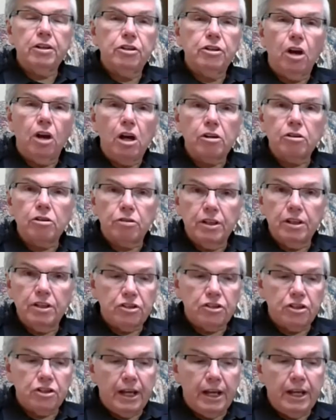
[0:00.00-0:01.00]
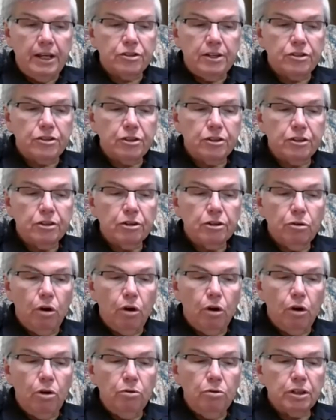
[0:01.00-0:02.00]
doctrine states,
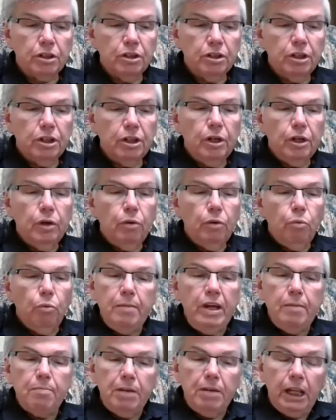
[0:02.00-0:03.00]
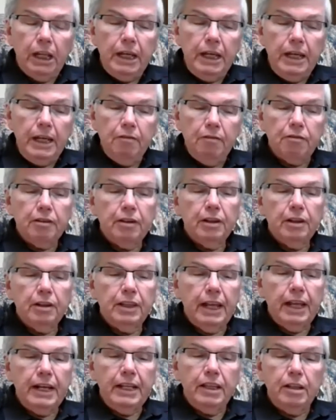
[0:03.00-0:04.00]
quote, we believe
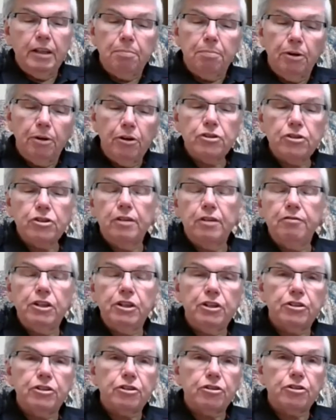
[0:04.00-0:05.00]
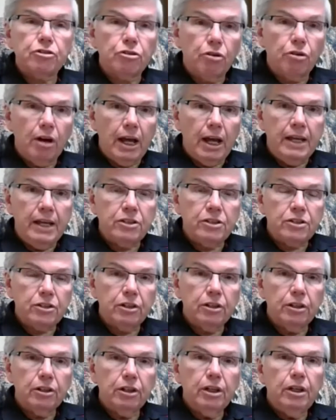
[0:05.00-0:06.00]
that in the person of Jesus
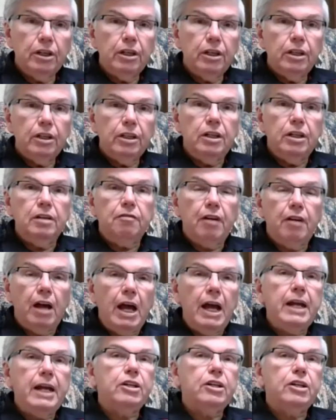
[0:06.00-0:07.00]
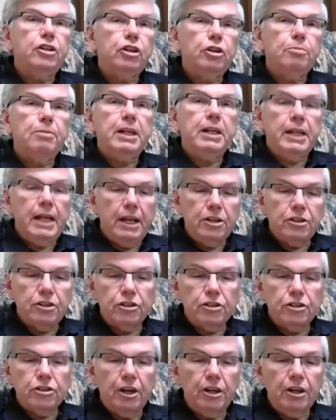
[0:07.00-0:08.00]
Christ, the divine and human
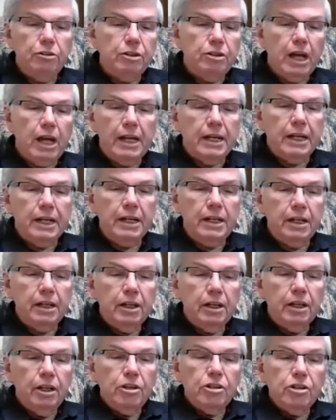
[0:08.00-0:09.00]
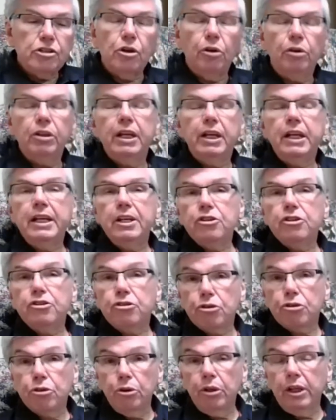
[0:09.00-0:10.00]
natures are united so that he is
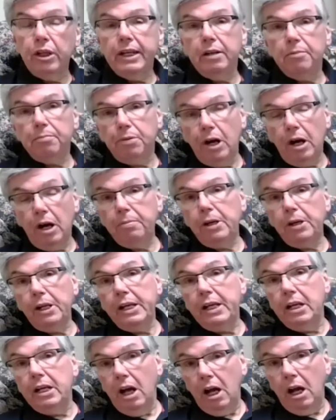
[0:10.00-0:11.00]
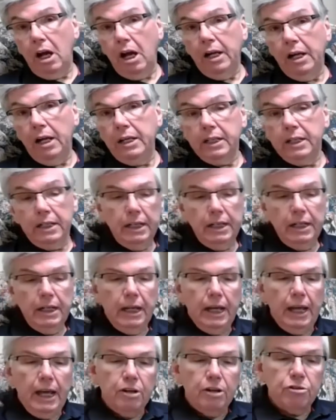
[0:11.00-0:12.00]
truly and properly God
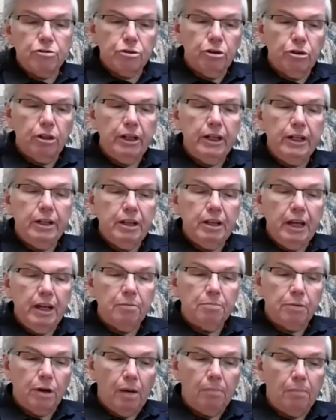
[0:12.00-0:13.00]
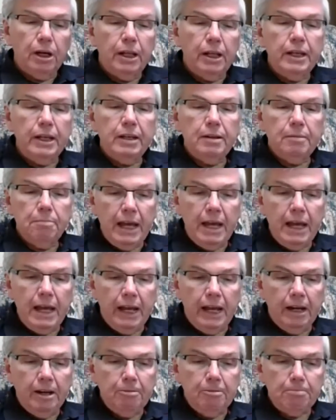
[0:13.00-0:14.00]
and truly and properly man.